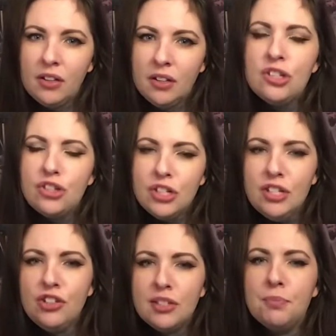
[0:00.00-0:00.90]
She
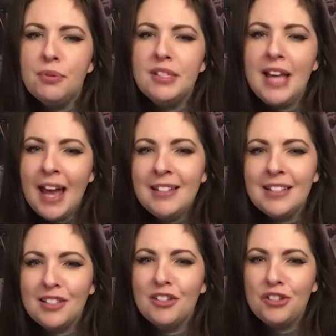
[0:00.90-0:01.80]
just
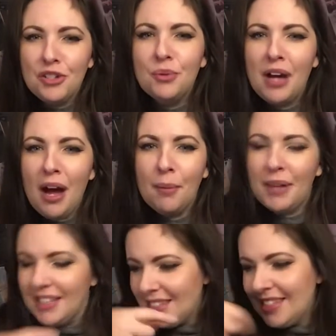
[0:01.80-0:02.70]
pretended to chew gum
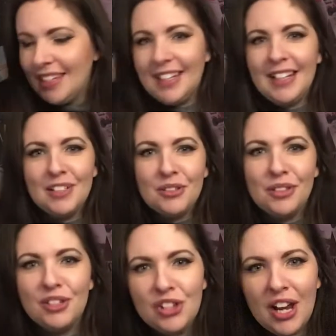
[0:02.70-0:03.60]
and stick it under the
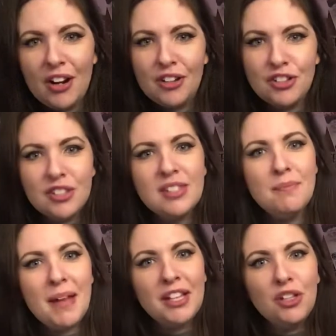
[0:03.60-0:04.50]
chair just to
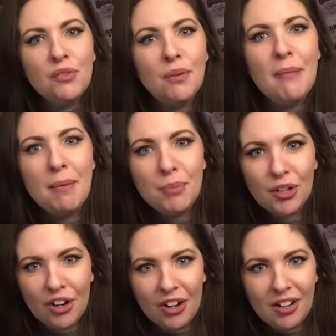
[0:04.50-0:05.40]
make you remember
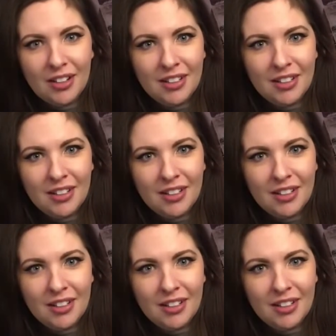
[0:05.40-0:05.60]
her.